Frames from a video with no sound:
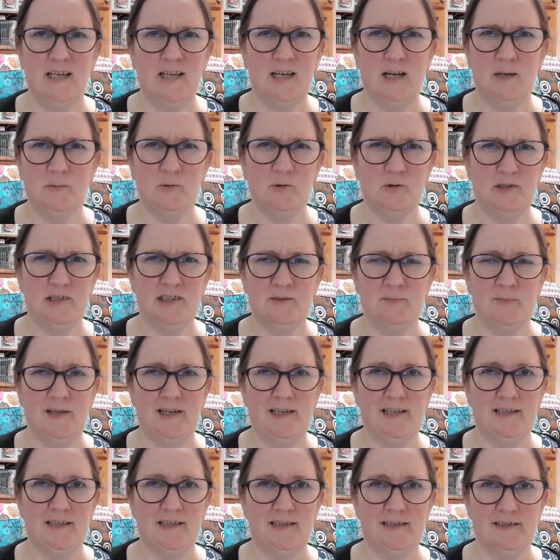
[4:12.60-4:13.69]
I'm not
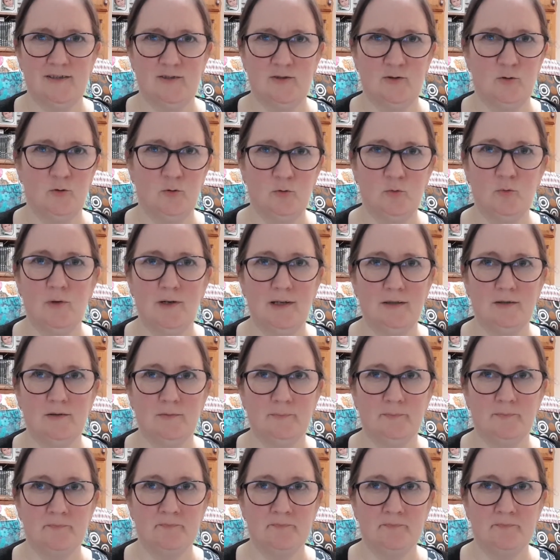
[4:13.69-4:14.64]
explaining this at all well.